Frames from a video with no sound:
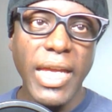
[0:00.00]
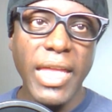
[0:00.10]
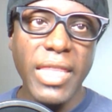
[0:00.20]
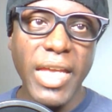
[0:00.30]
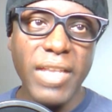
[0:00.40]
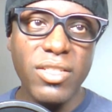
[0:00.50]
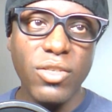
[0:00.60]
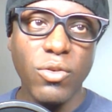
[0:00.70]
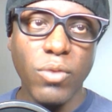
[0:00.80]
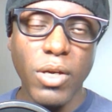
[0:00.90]
and that's
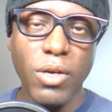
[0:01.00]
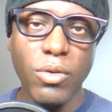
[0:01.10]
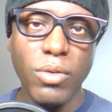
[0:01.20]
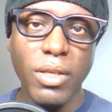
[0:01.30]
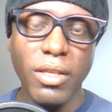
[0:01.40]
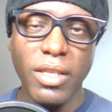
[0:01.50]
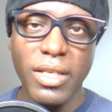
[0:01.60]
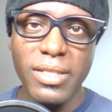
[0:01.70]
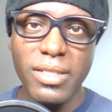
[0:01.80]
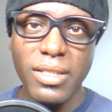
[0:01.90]
grow
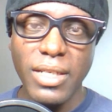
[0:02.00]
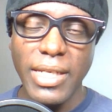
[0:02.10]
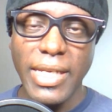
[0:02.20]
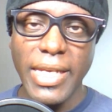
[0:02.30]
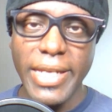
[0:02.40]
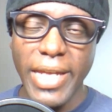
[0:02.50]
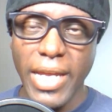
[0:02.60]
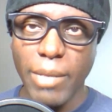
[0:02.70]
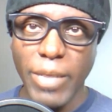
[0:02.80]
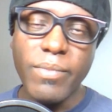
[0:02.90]
this
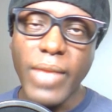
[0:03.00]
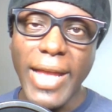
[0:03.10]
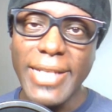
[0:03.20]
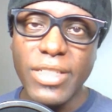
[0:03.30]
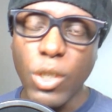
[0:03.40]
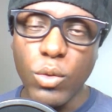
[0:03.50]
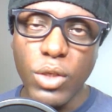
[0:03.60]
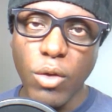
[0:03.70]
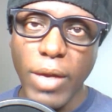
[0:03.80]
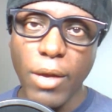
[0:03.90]
economy. I don't
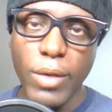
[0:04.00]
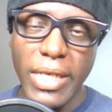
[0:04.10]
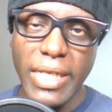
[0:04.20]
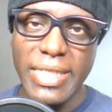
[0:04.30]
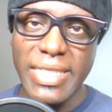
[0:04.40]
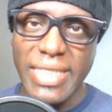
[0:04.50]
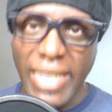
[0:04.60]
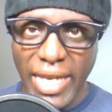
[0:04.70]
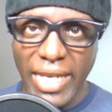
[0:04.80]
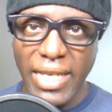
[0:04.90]
know how he could
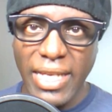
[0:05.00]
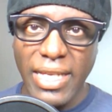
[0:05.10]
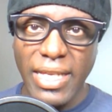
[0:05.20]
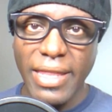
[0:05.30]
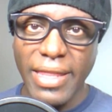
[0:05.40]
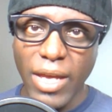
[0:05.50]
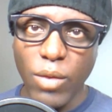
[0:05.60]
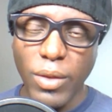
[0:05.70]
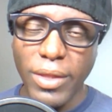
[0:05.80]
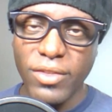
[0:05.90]
say
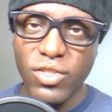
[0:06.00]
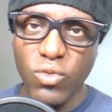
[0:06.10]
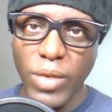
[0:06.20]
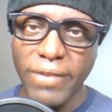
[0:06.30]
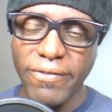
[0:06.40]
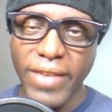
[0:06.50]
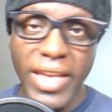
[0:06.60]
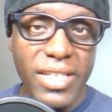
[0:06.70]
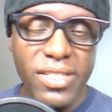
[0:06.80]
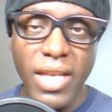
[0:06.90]
that with a straight
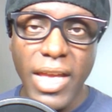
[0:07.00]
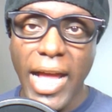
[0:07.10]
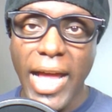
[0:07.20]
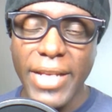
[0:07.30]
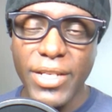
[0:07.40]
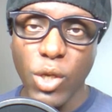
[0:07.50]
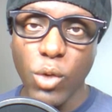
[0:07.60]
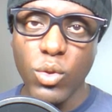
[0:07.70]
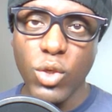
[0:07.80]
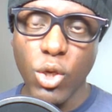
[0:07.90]
face. I
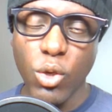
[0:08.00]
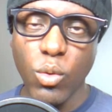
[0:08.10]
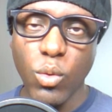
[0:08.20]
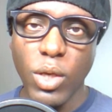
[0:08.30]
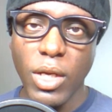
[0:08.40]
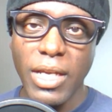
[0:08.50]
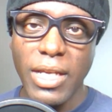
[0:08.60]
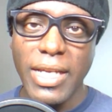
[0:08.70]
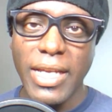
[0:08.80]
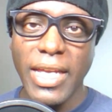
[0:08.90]
don't know,
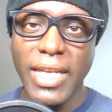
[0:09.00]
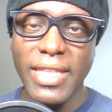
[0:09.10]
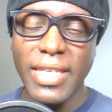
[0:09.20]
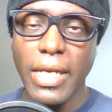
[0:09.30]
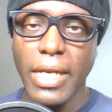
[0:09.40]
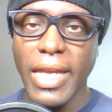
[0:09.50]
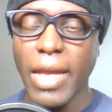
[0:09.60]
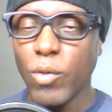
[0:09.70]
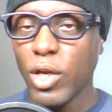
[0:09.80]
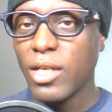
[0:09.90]
and the
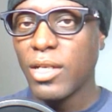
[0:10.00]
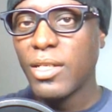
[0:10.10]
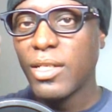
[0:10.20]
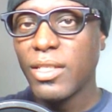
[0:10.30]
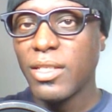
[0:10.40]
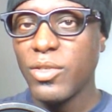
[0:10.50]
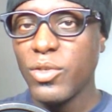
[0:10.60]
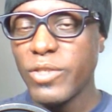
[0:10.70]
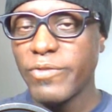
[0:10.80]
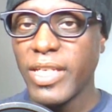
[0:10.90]
camera, the
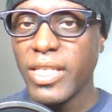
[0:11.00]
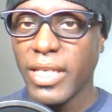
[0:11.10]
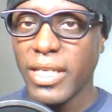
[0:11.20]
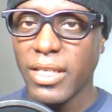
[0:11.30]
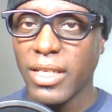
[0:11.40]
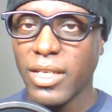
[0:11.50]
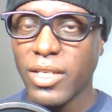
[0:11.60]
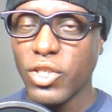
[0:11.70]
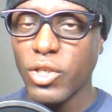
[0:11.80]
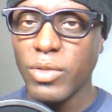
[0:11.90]
news feed that
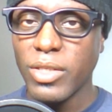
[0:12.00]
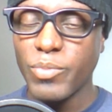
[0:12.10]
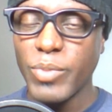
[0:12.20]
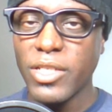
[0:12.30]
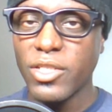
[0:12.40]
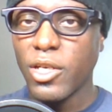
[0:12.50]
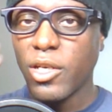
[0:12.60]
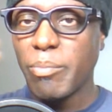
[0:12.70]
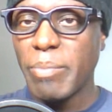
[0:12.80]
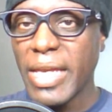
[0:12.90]
showed the speech
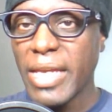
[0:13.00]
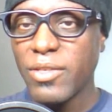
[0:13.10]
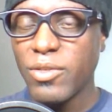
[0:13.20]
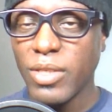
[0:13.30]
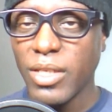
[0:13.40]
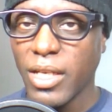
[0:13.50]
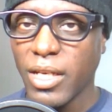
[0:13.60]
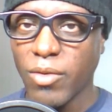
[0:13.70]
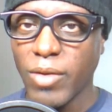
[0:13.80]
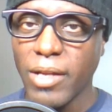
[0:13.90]
panned to
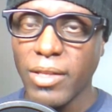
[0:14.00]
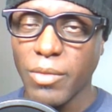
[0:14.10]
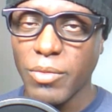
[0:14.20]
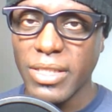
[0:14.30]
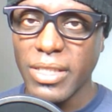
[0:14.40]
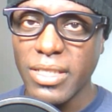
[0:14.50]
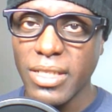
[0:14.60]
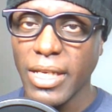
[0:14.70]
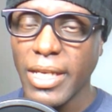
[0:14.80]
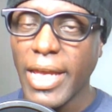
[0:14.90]
the crowd that was
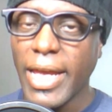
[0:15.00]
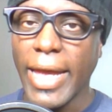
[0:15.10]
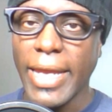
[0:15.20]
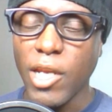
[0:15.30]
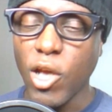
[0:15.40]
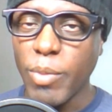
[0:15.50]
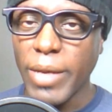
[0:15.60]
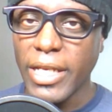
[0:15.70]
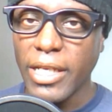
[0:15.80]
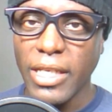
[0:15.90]
listening, and
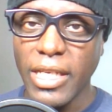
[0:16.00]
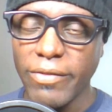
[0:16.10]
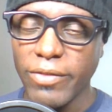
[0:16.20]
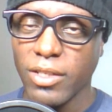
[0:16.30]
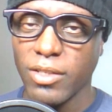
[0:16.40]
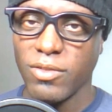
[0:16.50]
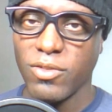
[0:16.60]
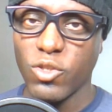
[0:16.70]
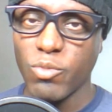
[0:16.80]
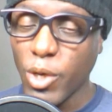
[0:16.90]
nobody even
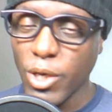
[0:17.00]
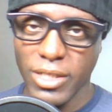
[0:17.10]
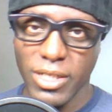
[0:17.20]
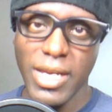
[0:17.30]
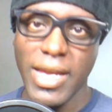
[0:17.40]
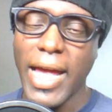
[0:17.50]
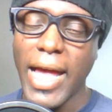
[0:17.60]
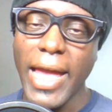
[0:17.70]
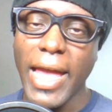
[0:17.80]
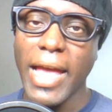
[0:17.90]
smirked.
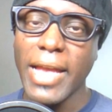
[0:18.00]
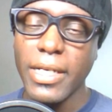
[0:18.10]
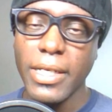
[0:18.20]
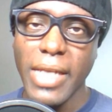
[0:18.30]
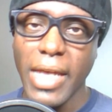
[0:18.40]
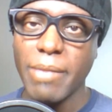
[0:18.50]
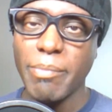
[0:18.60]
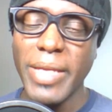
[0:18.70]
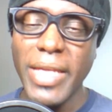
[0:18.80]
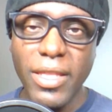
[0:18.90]
I could
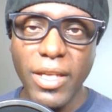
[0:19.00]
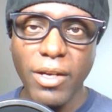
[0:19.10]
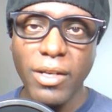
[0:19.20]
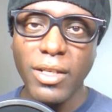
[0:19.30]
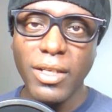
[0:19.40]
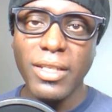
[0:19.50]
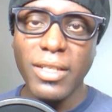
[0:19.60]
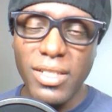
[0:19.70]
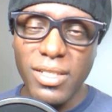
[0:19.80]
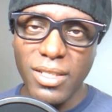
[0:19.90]
not be there
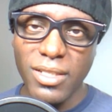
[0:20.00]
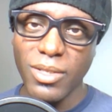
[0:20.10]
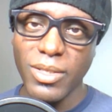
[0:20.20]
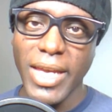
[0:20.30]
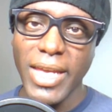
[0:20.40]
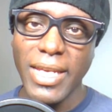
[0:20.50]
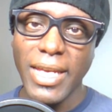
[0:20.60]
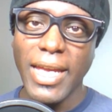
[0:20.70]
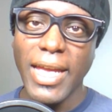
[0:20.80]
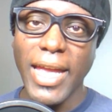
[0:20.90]
listening to that
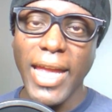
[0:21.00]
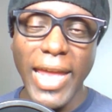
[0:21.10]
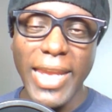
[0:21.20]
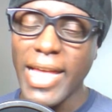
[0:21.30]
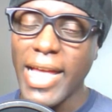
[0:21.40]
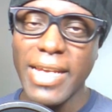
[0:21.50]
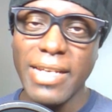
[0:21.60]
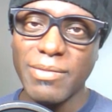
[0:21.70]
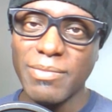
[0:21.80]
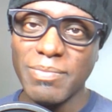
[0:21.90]
and not